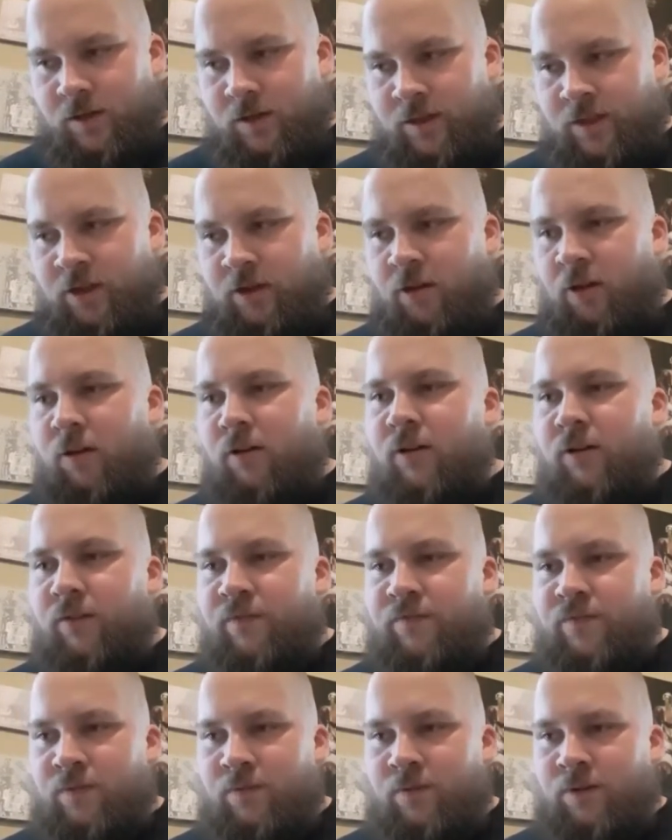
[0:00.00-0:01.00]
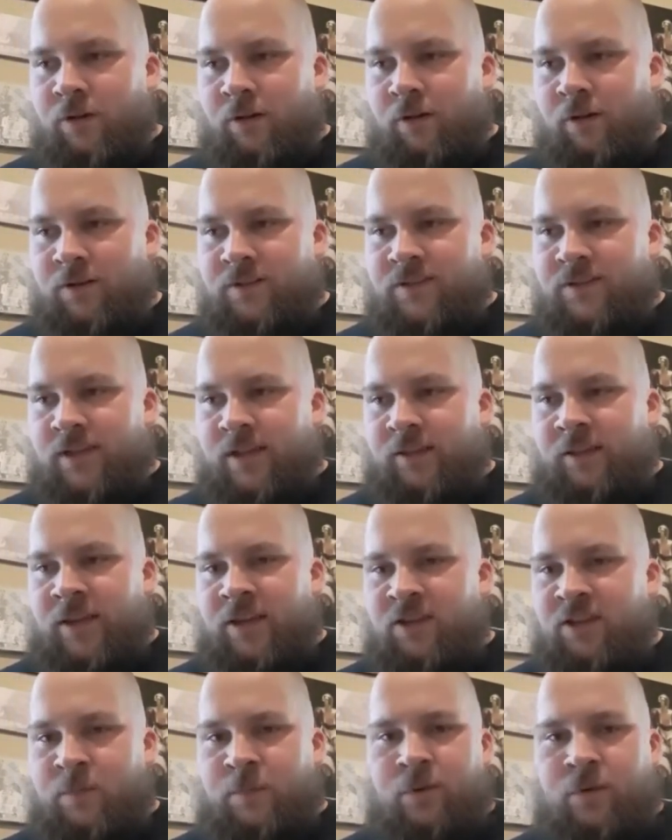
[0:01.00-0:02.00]
There are a few cards that
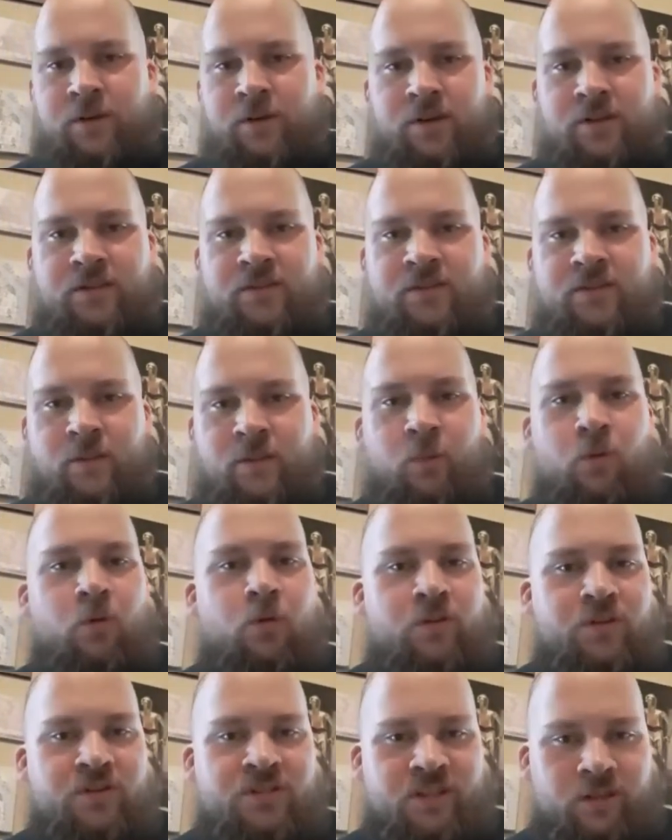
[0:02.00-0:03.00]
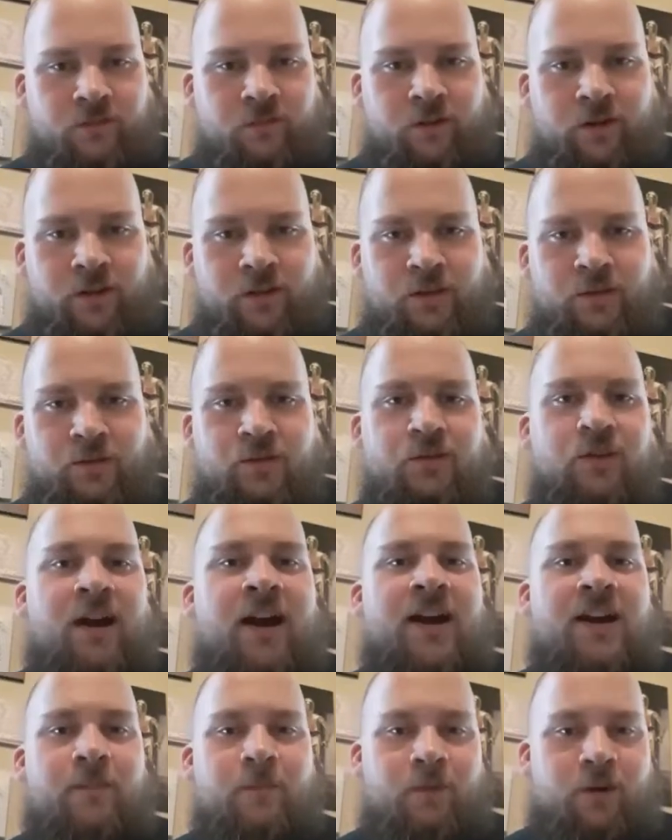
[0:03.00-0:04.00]
let you put supporters that you've already used or
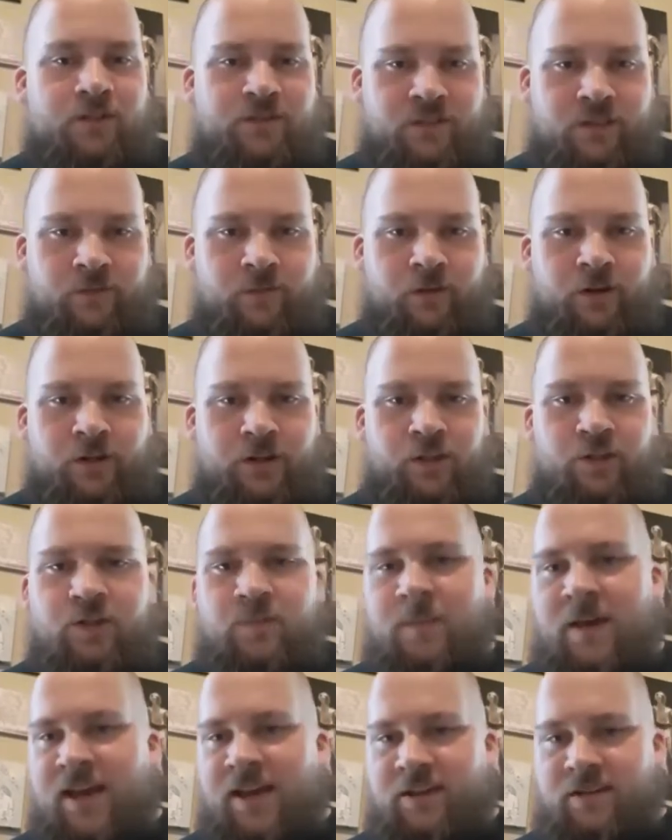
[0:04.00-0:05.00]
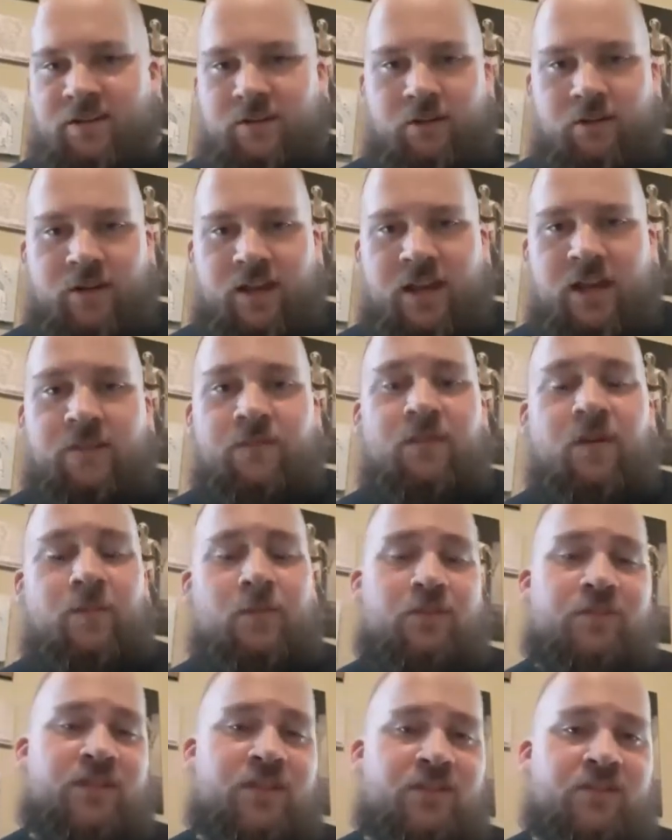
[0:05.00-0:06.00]
item cards that you've already used back into your hand from
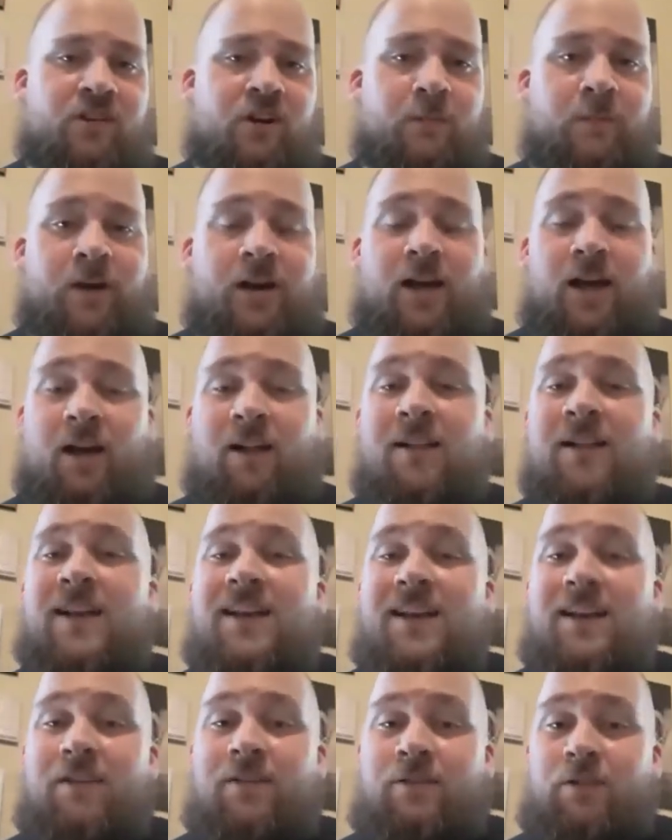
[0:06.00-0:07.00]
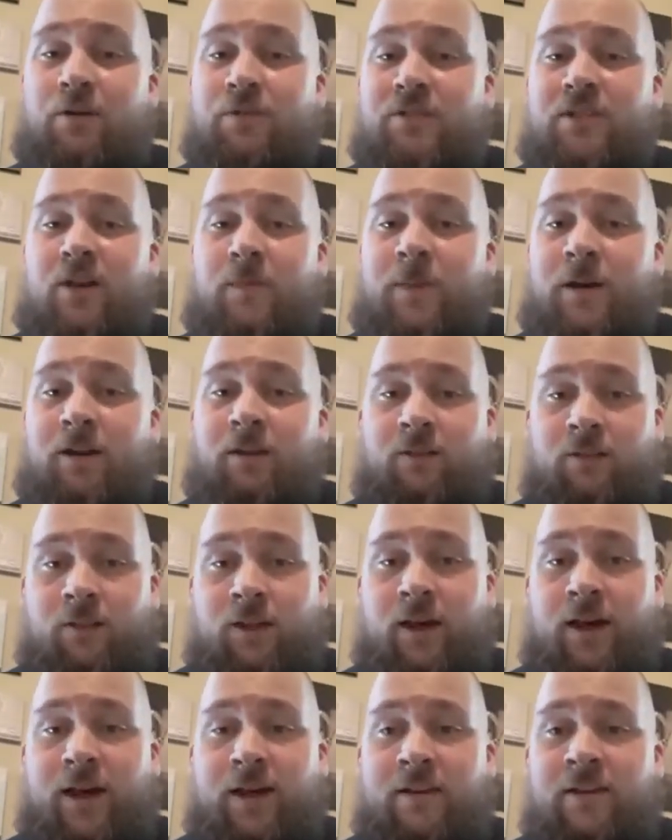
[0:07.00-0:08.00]
your discard pile. Those help out a
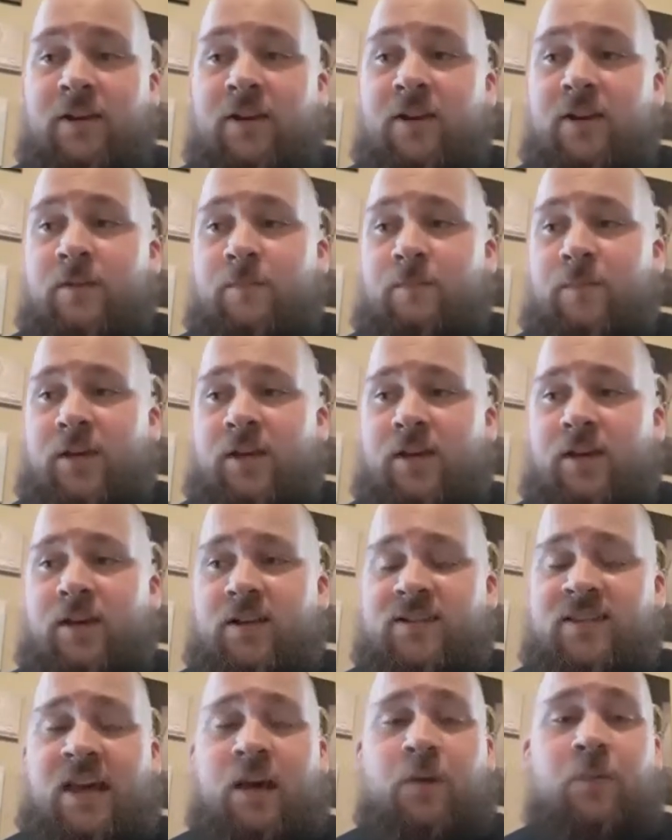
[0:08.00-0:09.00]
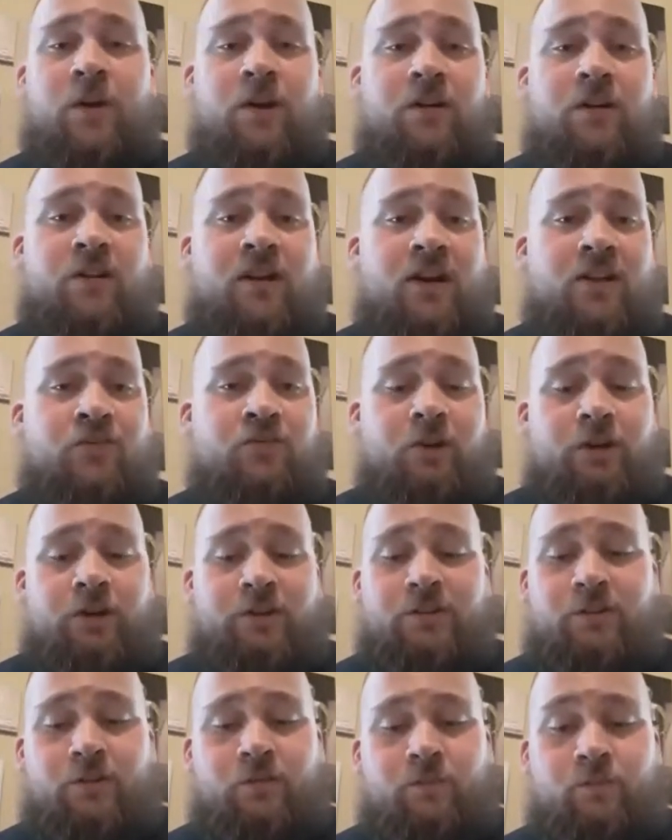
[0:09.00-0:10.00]
lot because that way you're not
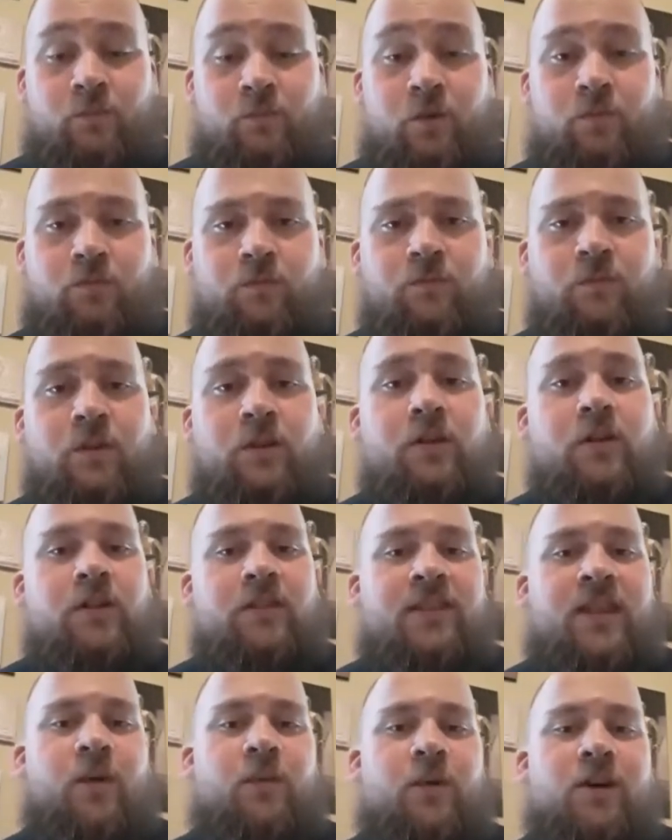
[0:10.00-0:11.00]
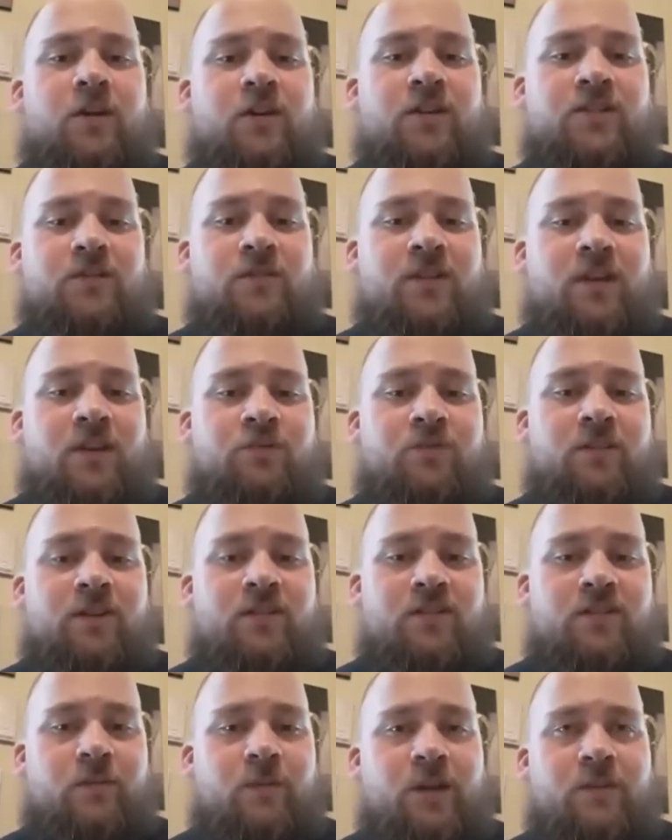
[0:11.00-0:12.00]
drawing too. Whoa, that way you're also not
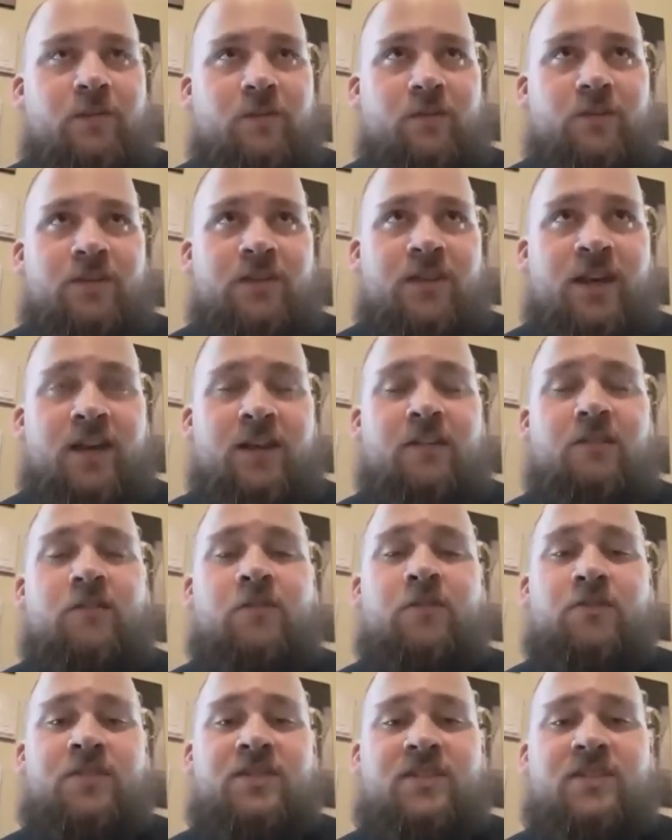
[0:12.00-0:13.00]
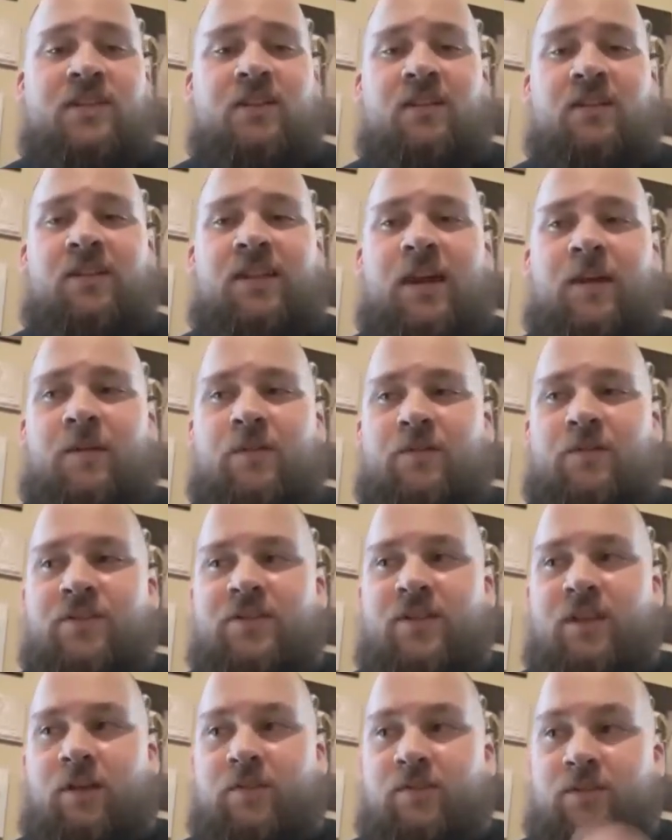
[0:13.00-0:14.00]
drawing too much from your deck. You're still allowing
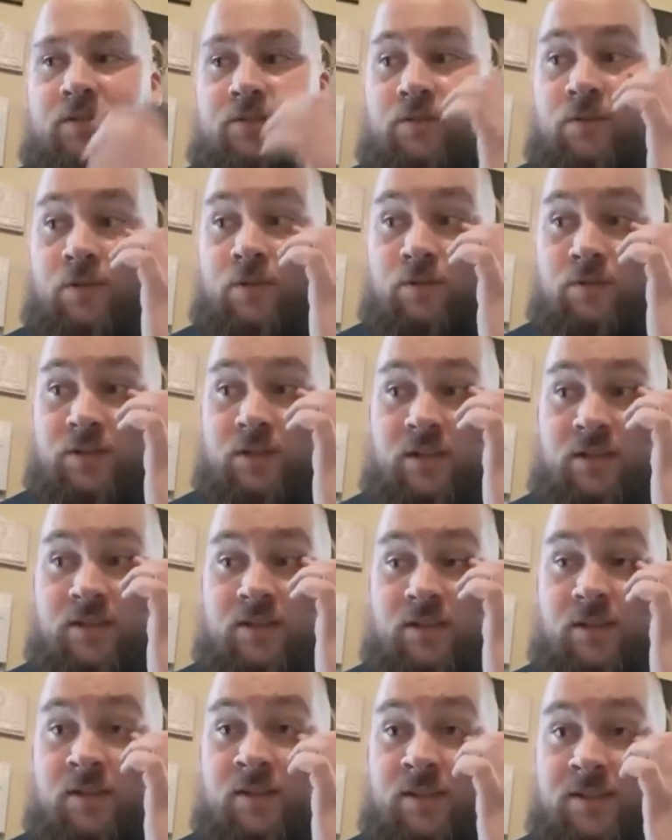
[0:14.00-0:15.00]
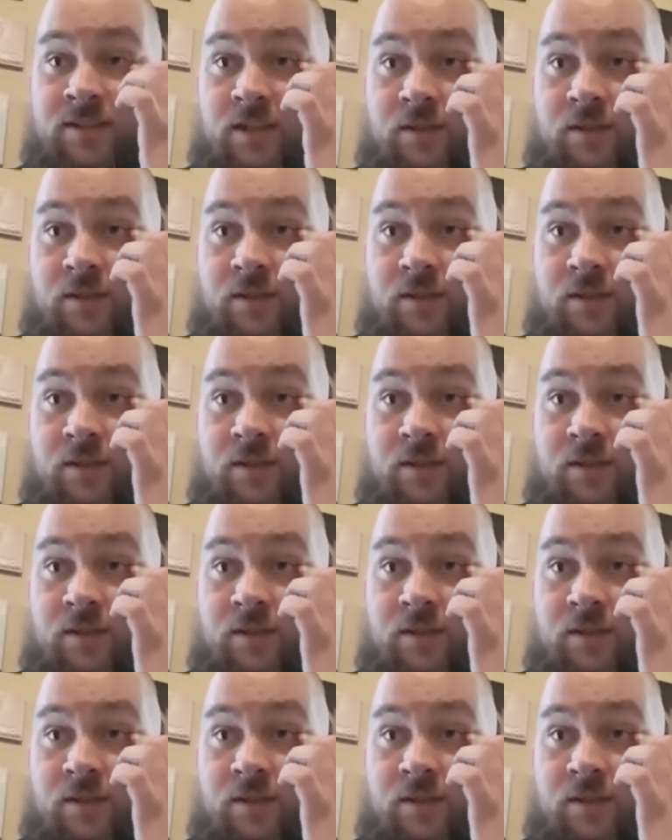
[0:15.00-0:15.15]
yourself to use these